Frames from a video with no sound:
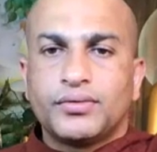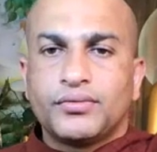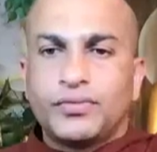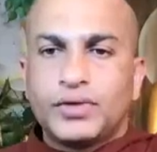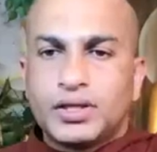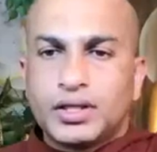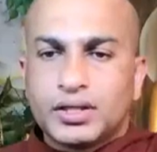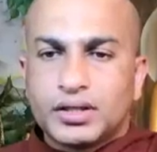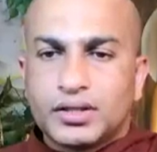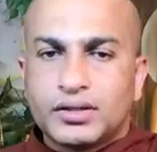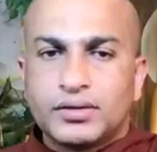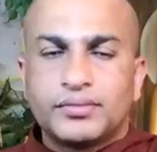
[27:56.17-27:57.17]
with
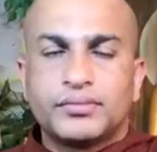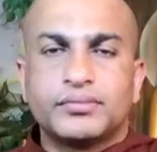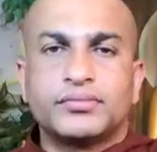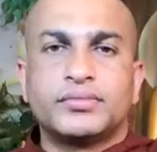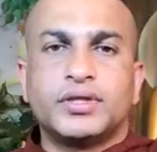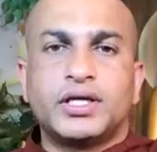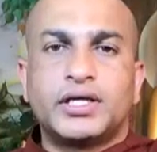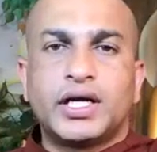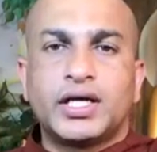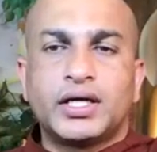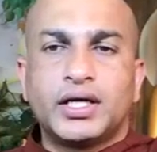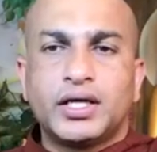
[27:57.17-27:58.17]
the the
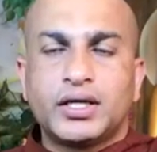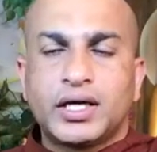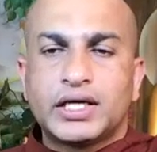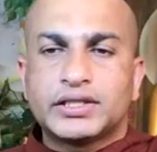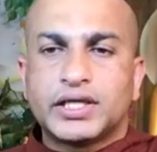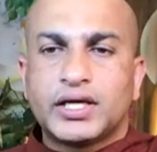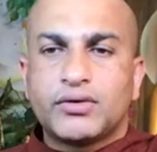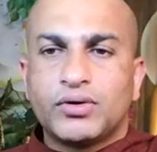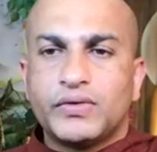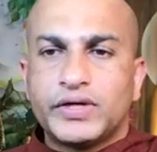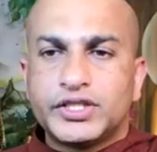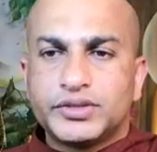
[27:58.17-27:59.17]
technique, as I
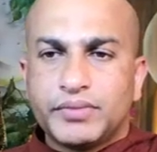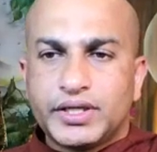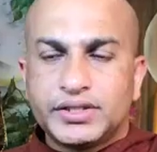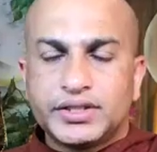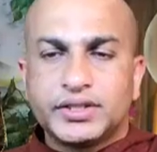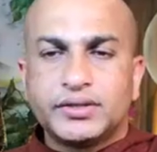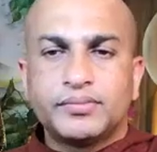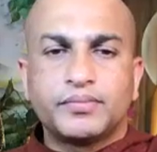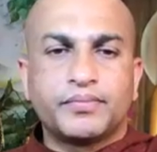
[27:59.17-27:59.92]
always mention,